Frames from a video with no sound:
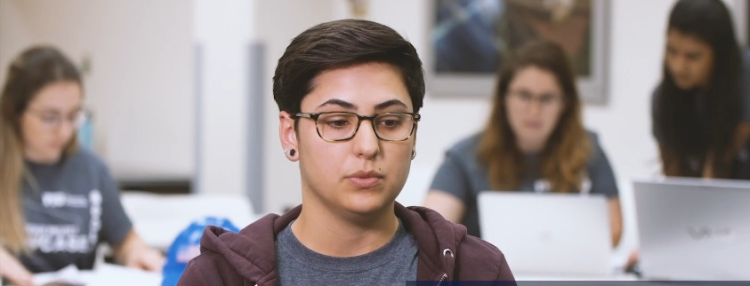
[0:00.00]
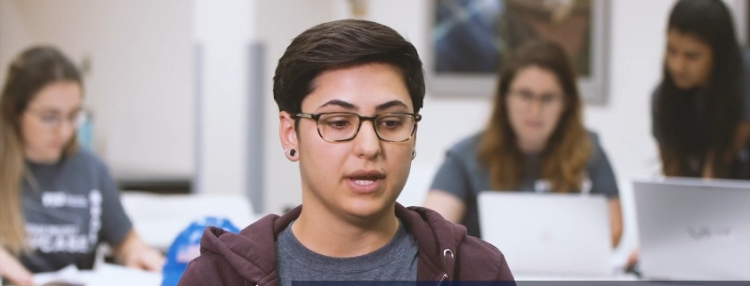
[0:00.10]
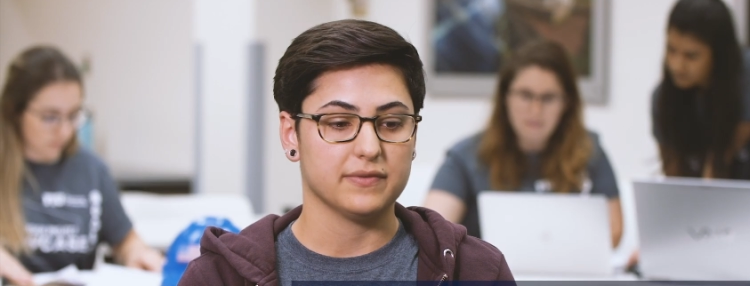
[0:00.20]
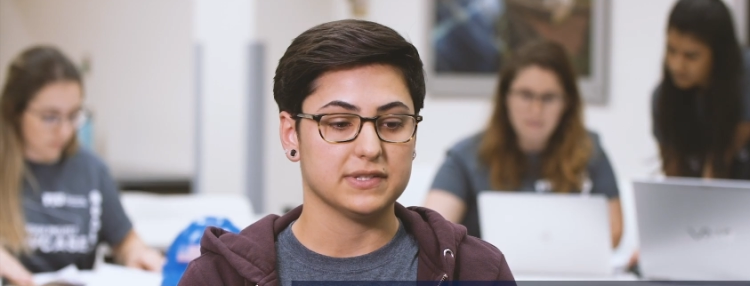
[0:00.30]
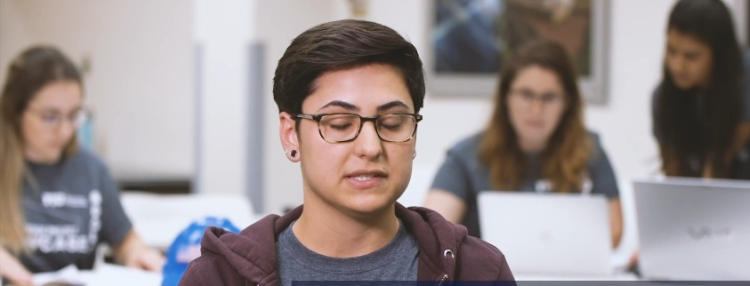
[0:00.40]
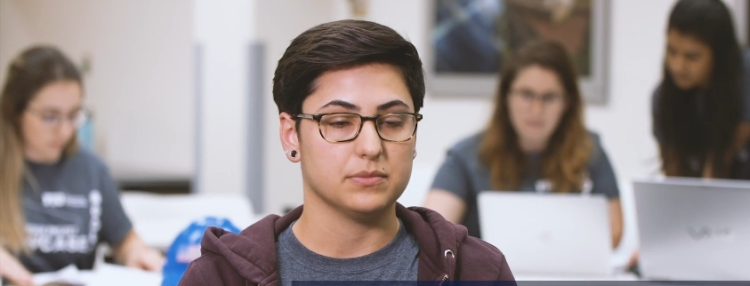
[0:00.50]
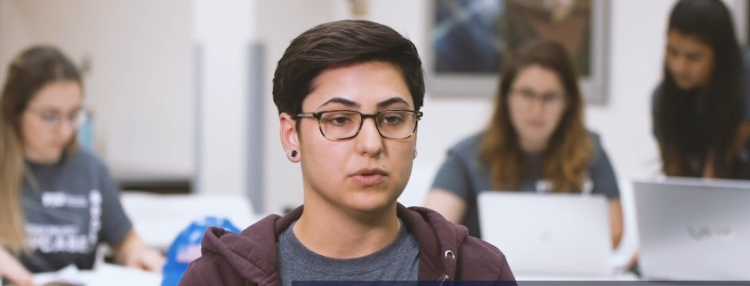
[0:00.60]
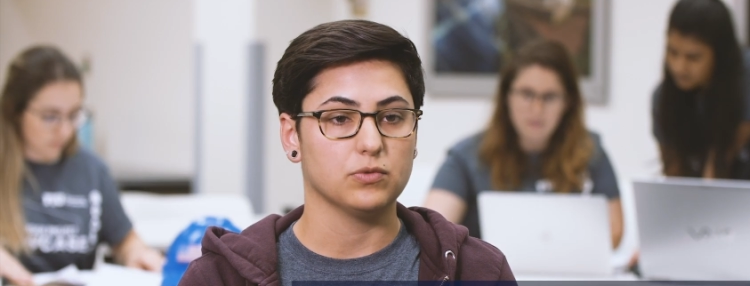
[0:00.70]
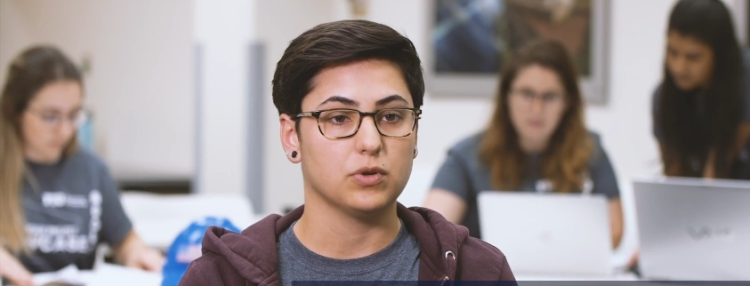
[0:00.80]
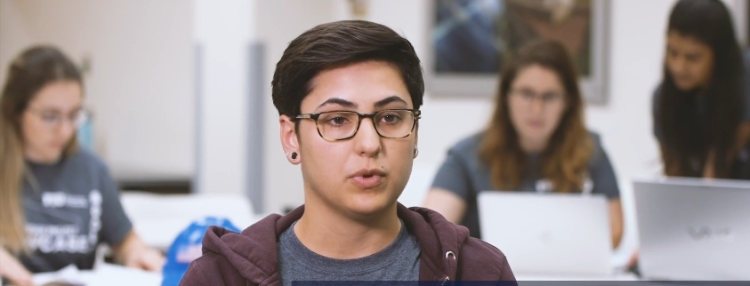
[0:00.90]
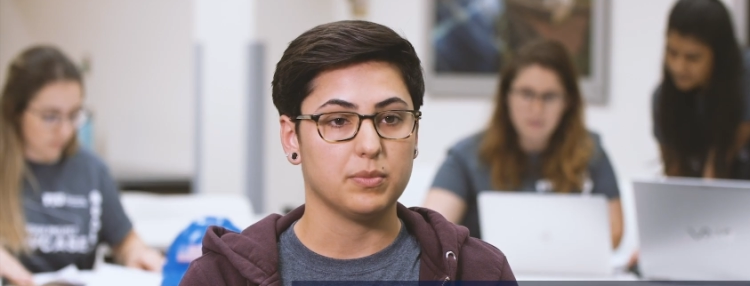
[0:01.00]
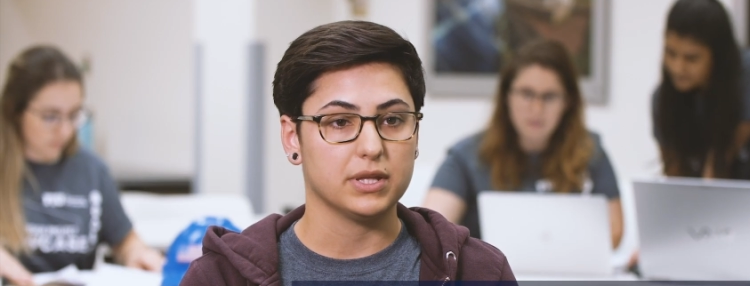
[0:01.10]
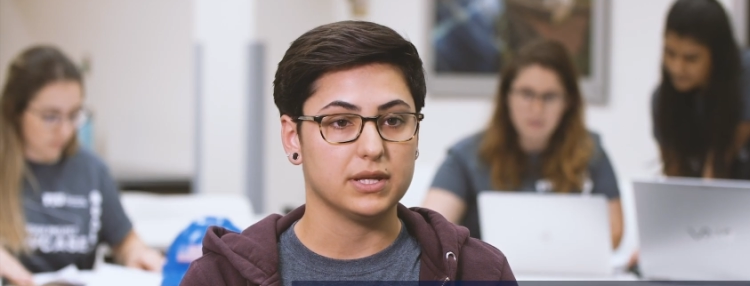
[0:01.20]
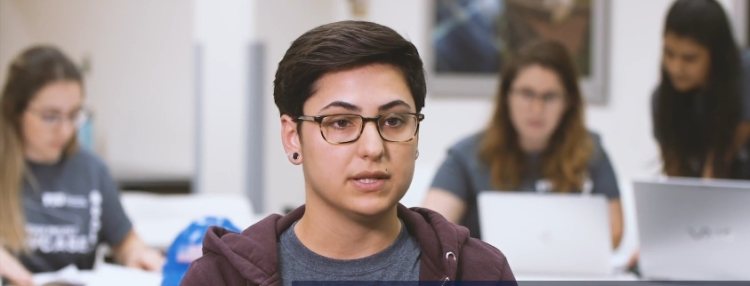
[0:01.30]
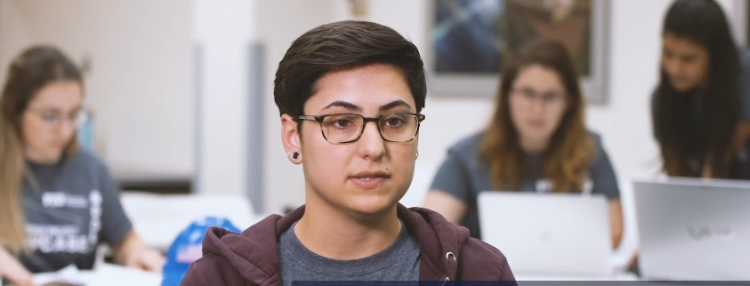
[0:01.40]
Speaker 1: We have to submit roadway
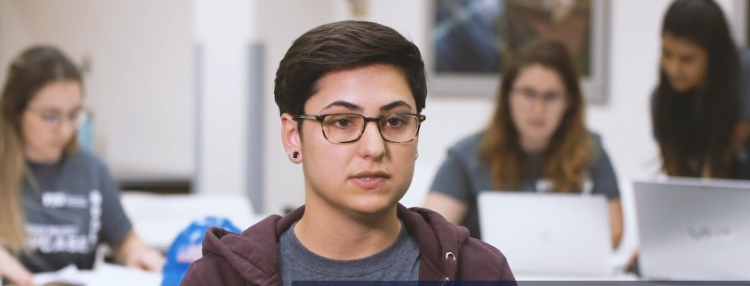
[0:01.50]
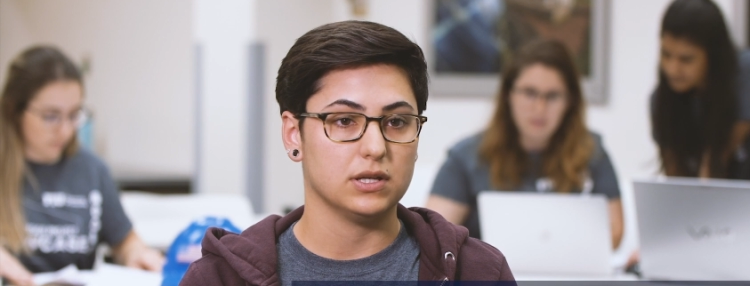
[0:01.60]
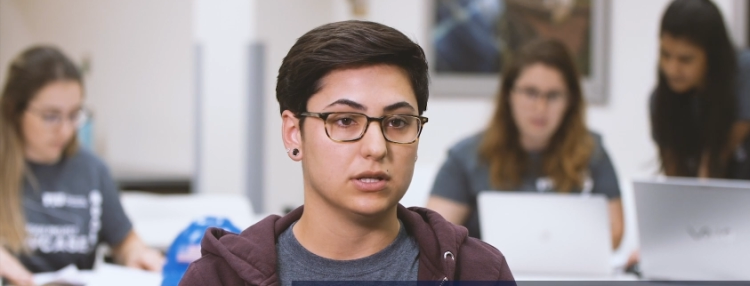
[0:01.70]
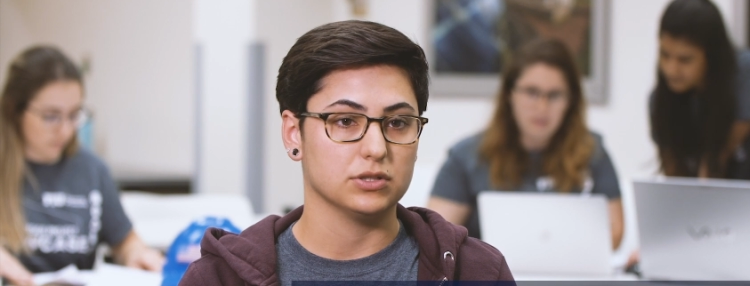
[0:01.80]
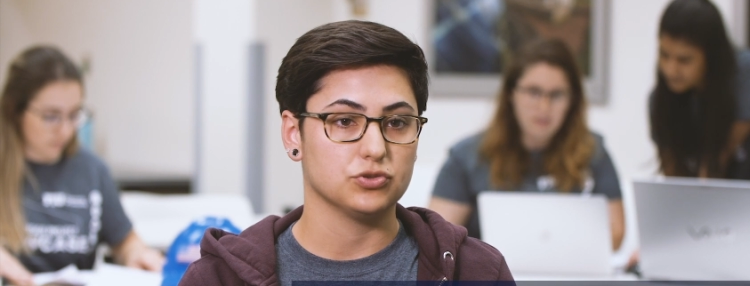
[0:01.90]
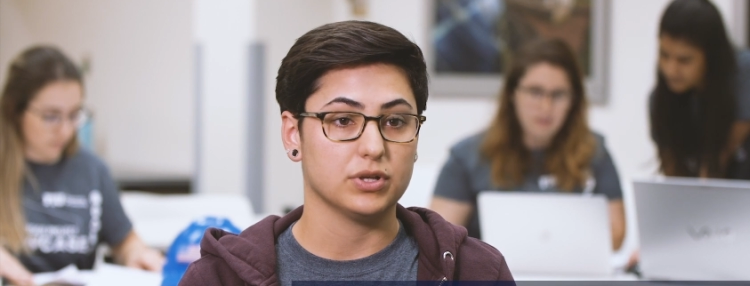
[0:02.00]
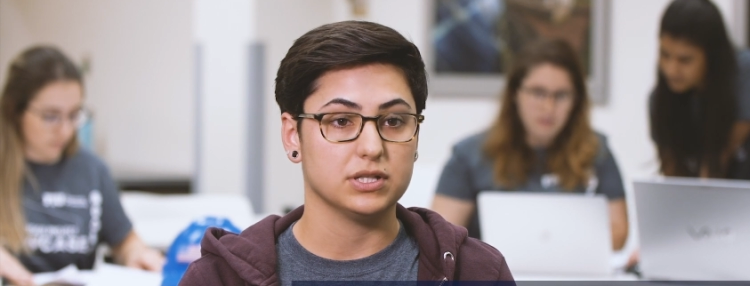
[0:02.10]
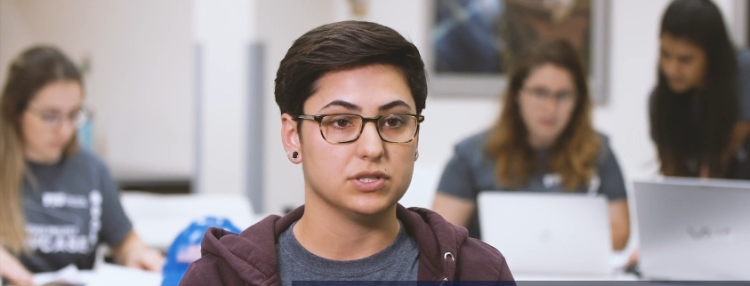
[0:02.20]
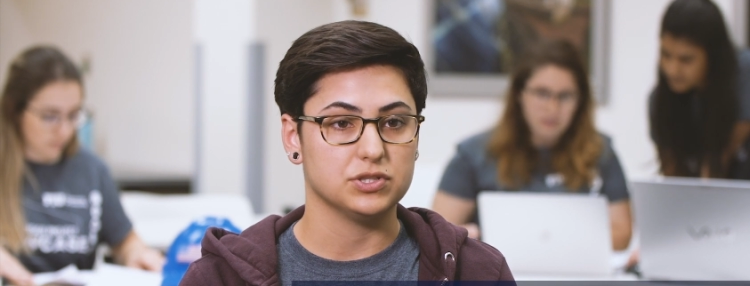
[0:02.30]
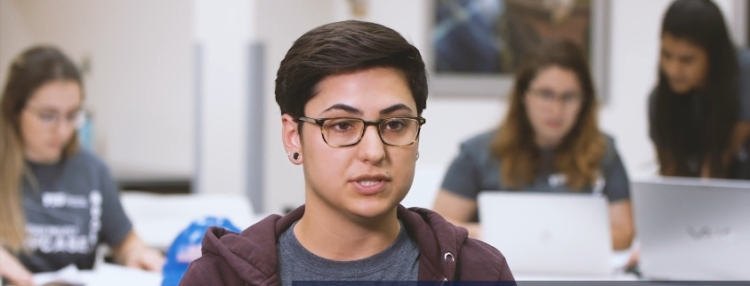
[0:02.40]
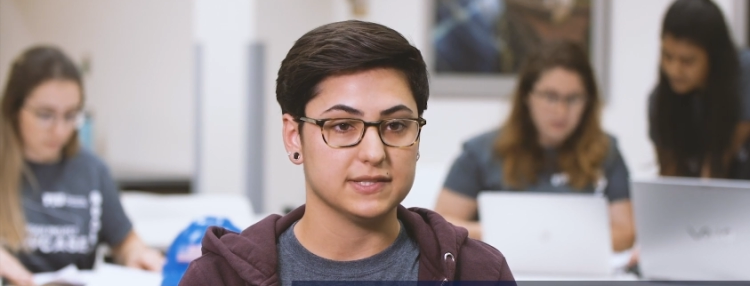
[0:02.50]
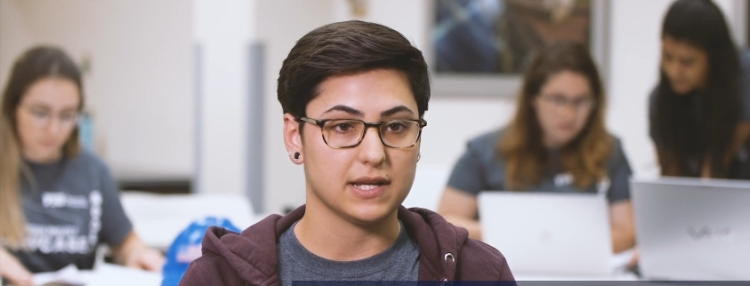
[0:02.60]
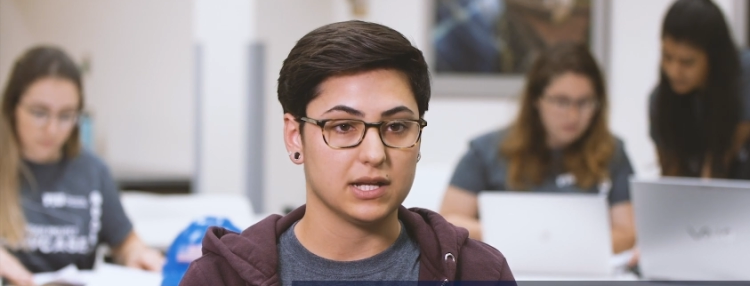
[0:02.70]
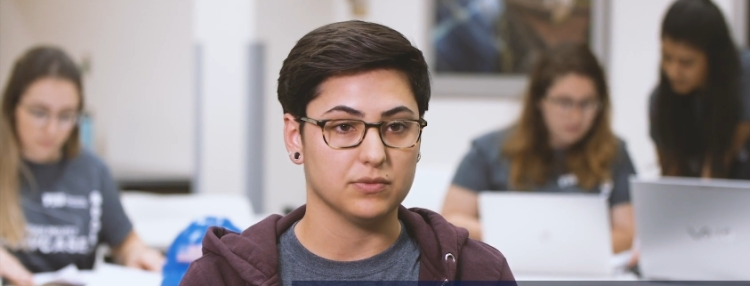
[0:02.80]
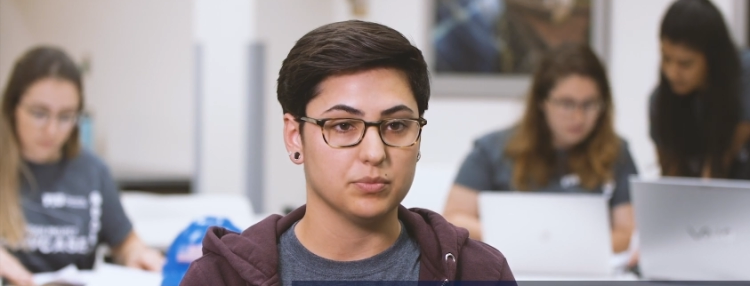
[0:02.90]
plans, our drainage
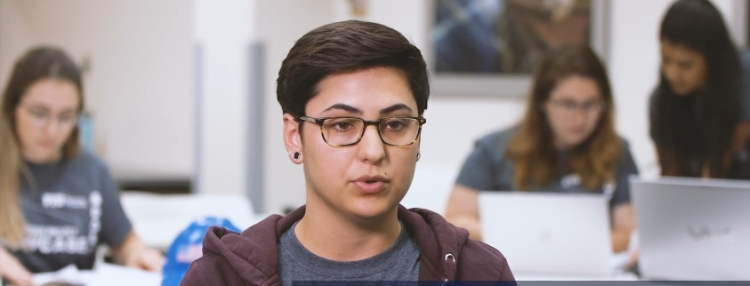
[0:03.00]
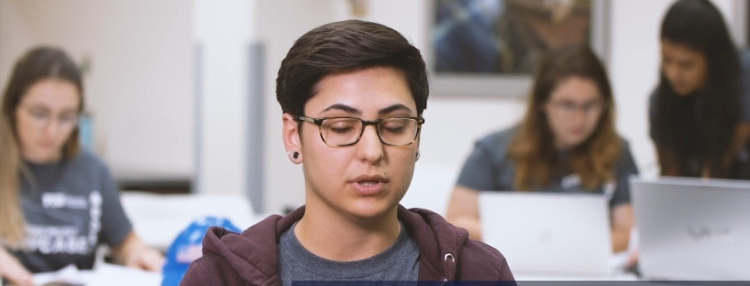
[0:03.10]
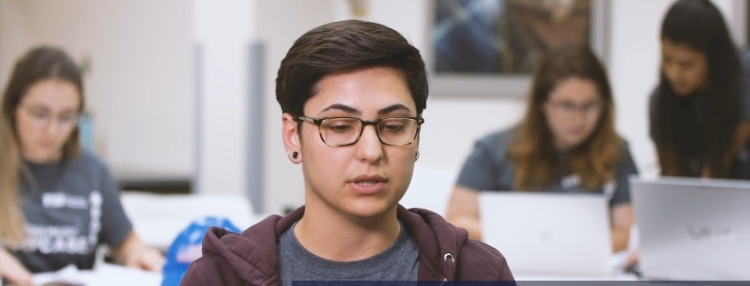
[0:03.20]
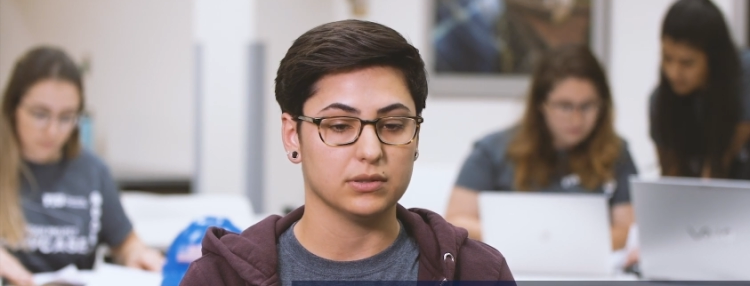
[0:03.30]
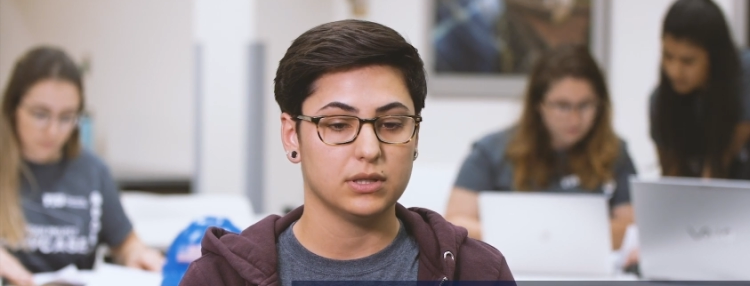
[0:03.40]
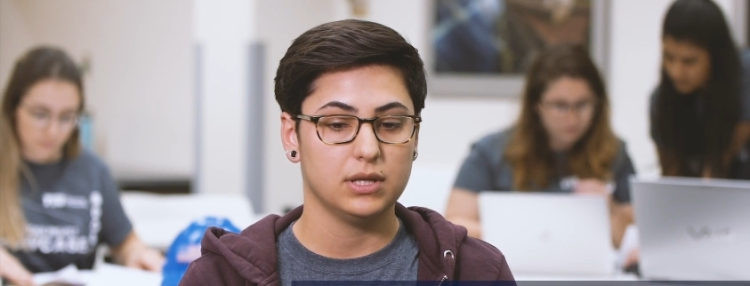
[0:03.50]
design report.